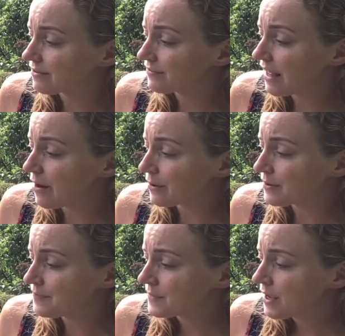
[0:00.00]
flower,
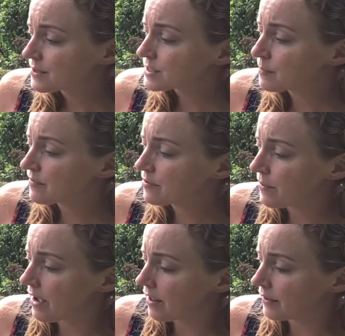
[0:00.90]
some of the
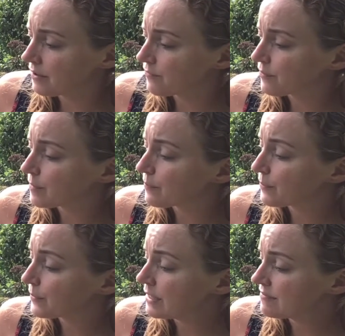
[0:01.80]
pollen from the
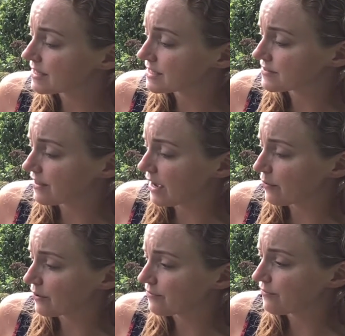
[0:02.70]
previous
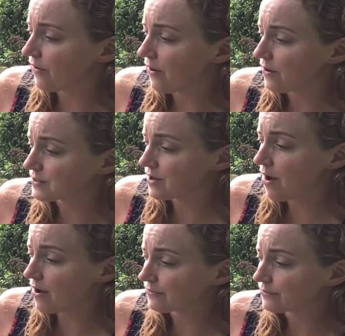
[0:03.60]
flower falls
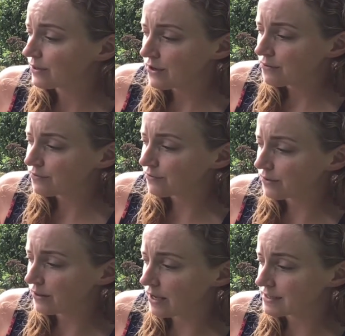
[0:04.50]
off,
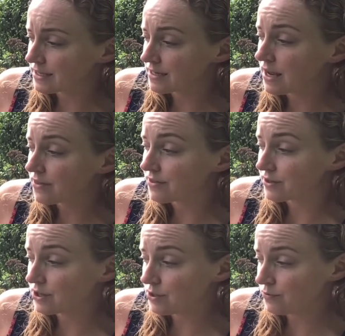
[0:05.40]
fertilizing the
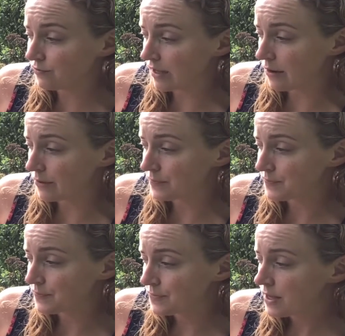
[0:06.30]
new flower.
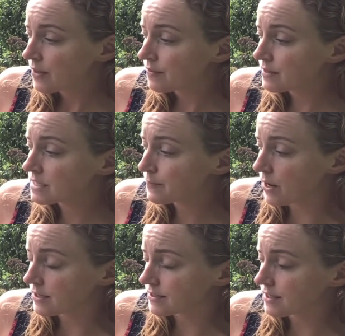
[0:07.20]
This
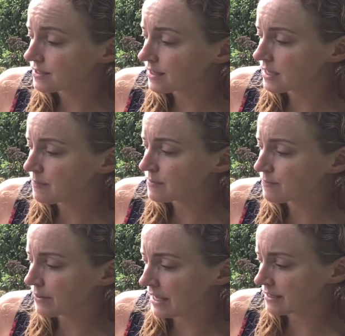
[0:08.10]
process keeps
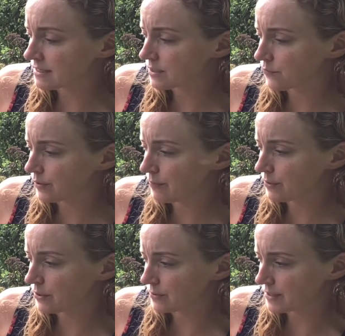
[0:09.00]
plants
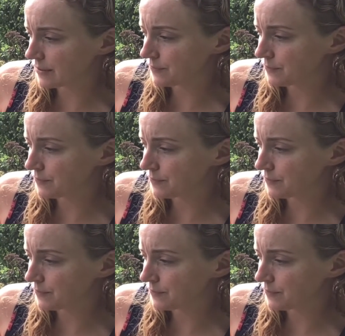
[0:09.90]
reproducing.